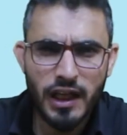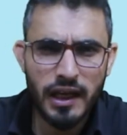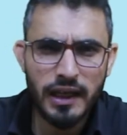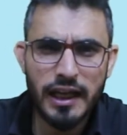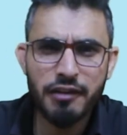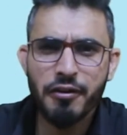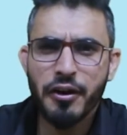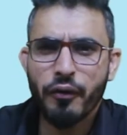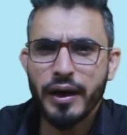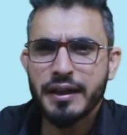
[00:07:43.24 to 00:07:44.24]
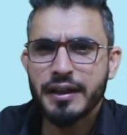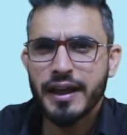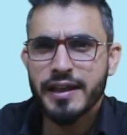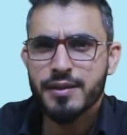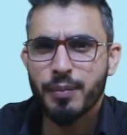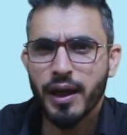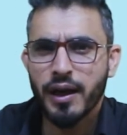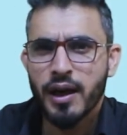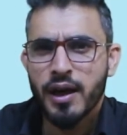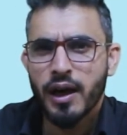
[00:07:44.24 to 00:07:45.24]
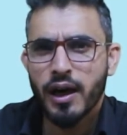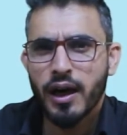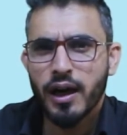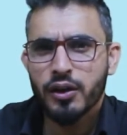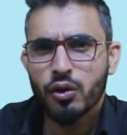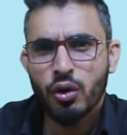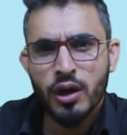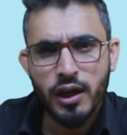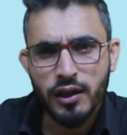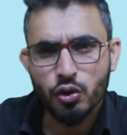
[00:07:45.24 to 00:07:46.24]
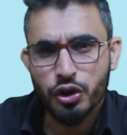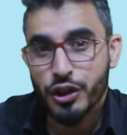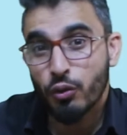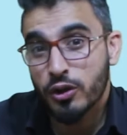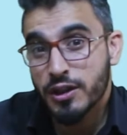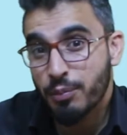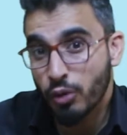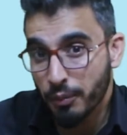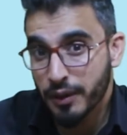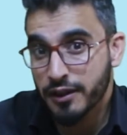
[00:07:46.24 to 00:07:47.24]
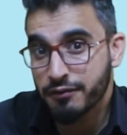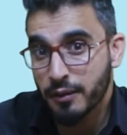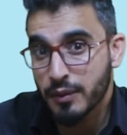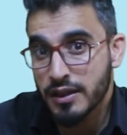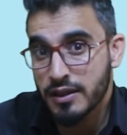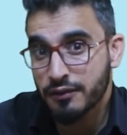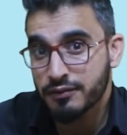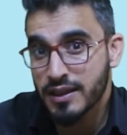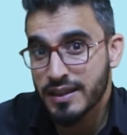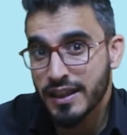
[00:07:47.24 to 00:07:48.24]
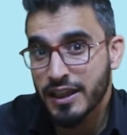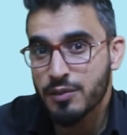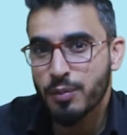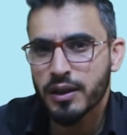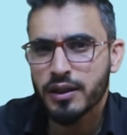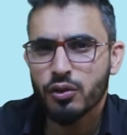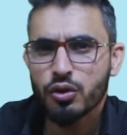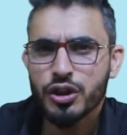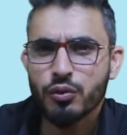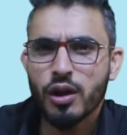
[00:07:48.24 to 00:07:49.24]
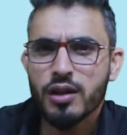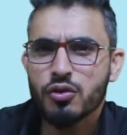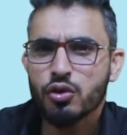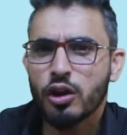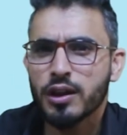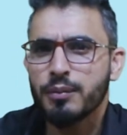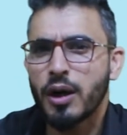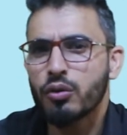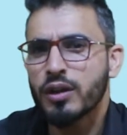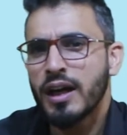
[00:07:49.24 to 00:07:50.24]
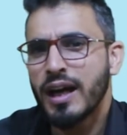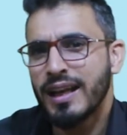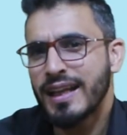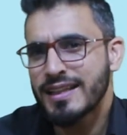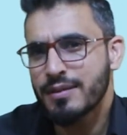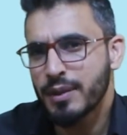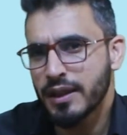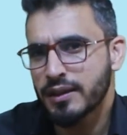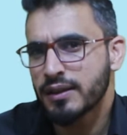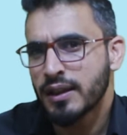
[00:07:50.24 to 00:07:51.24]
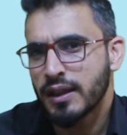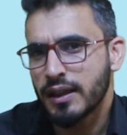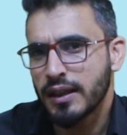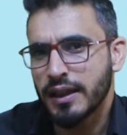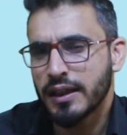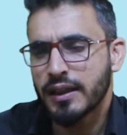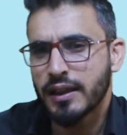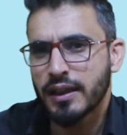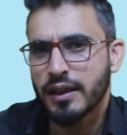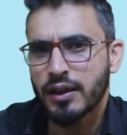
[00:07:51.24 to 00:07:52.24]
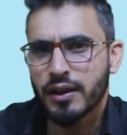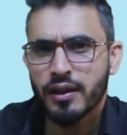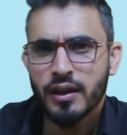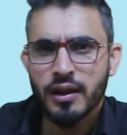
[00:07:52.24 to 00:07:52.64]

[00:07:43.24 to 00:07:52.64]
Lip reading: life and writing has been, although she was a prominent feminist of this age, but she would also talk about lesbian in her